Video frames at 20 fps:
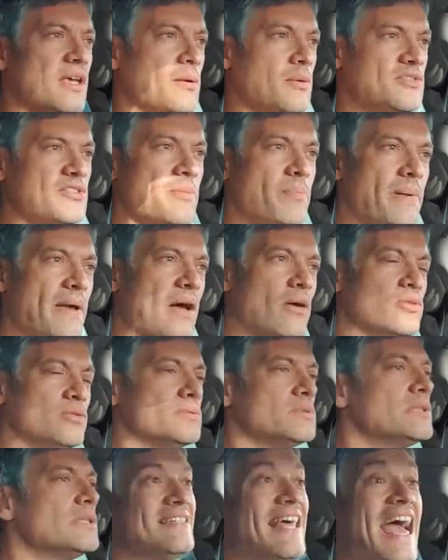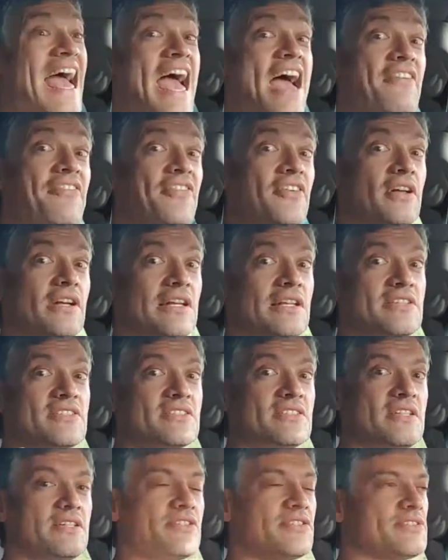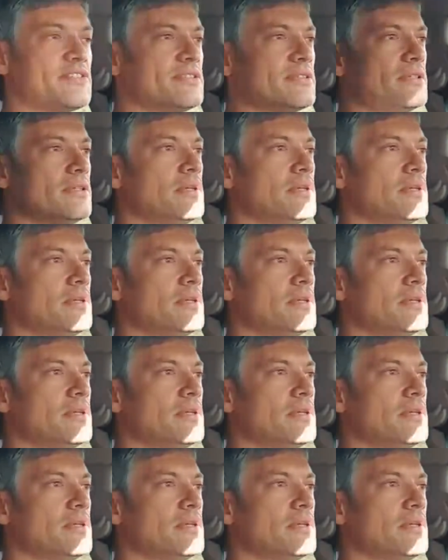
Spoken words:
It was about effortlessness.